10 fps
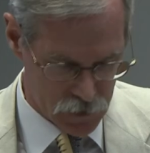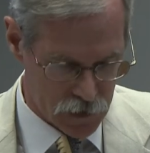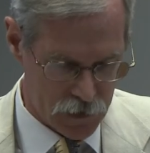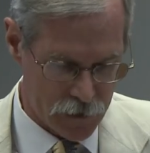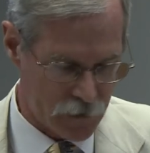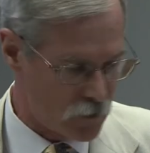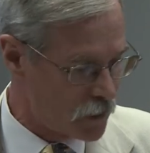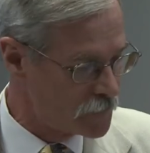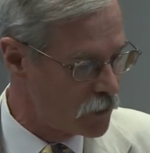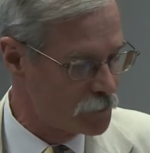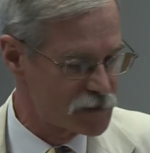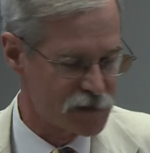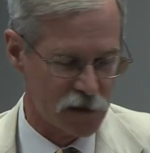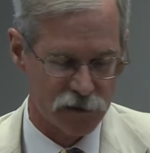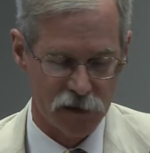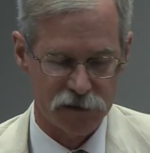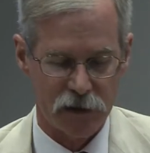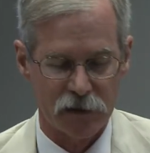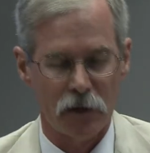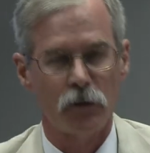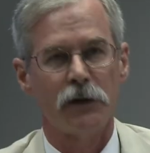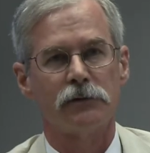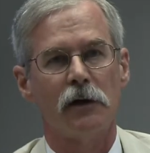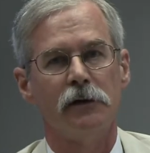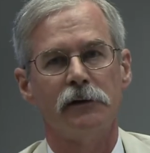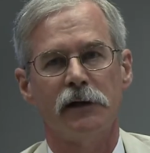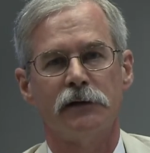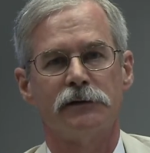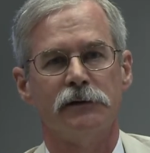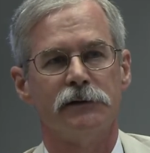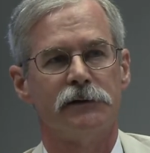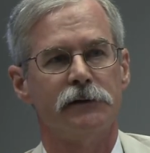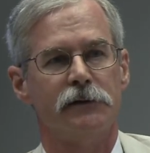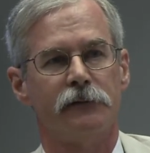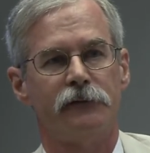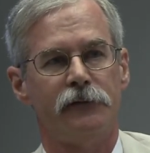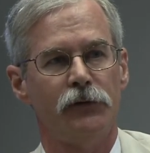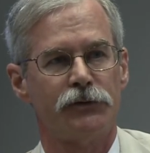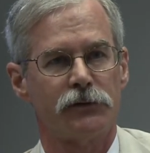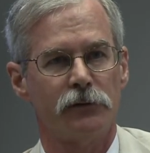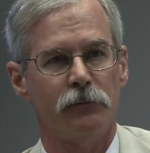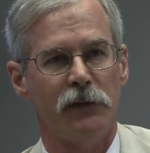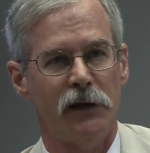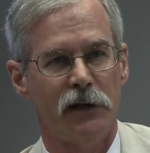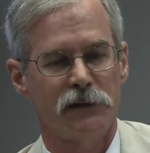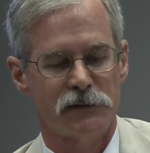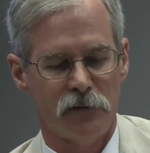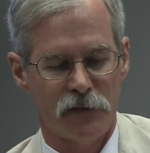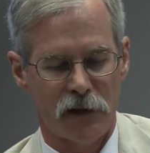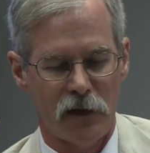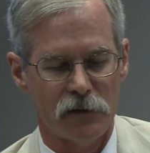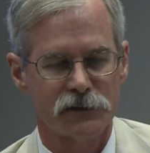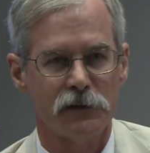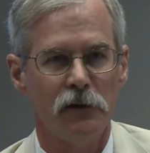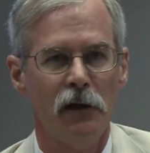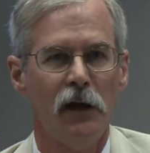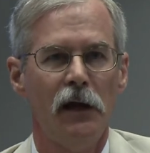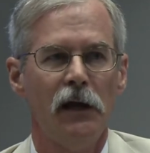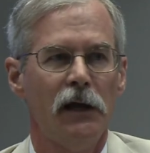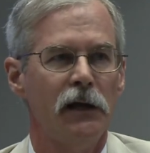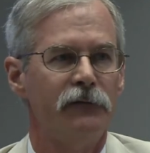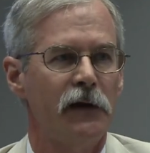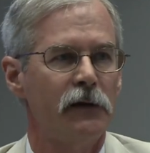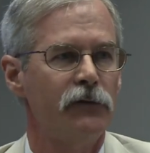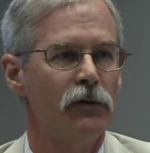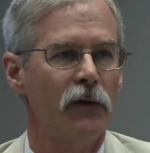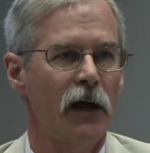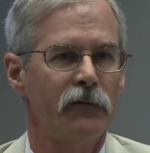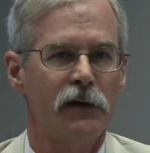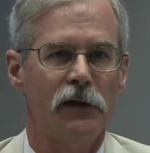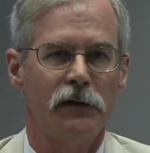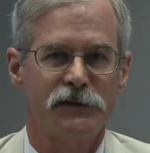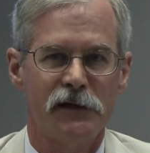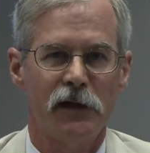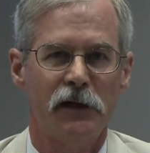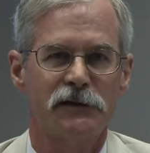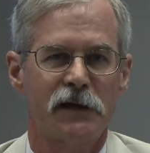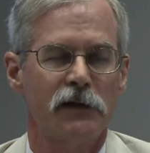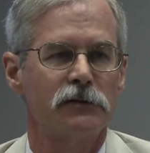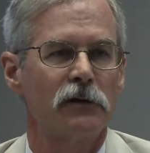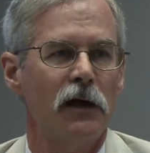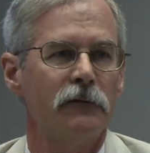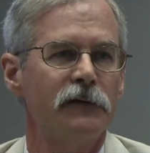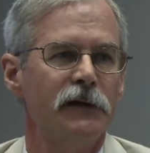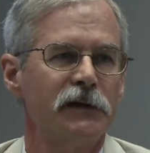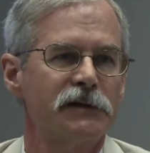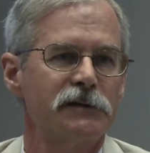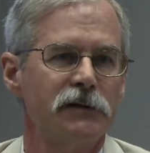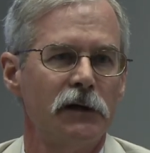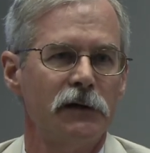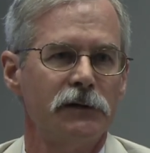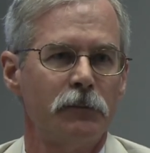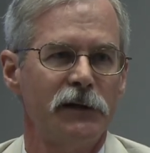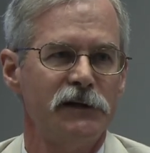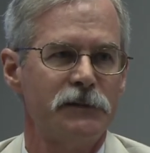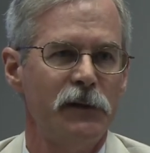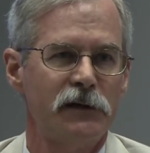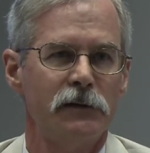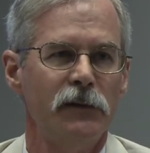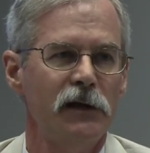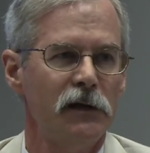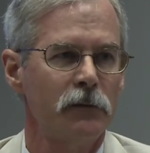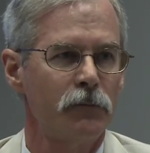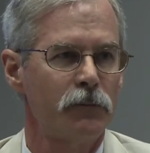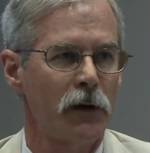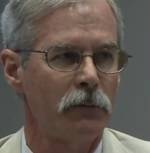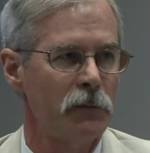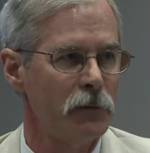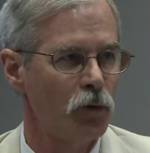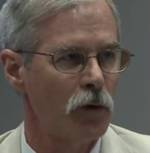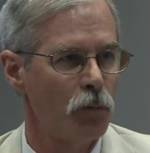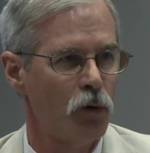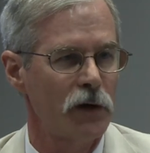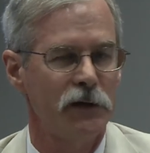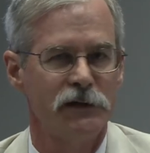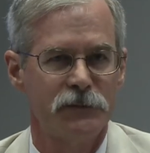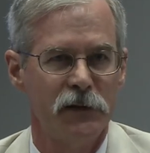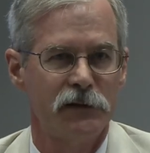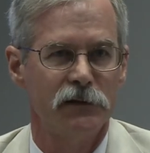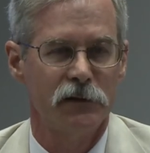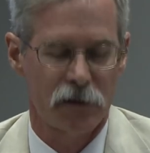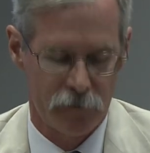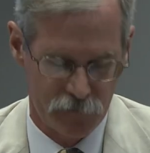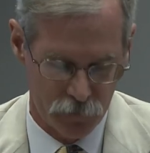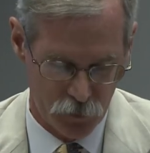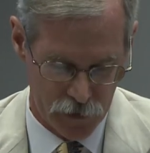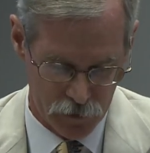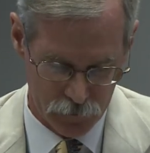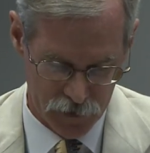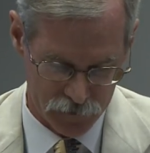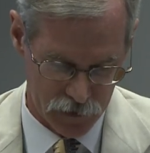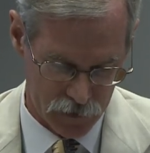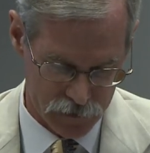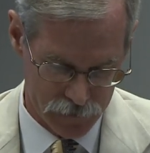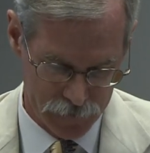Uh, on the open session agenda, I want to draw your attention to the future meetings of the council. If any of you have any, see any schedule conflicts, uh, please speak to me and probably more importantly, speak to Comfort Brown about that.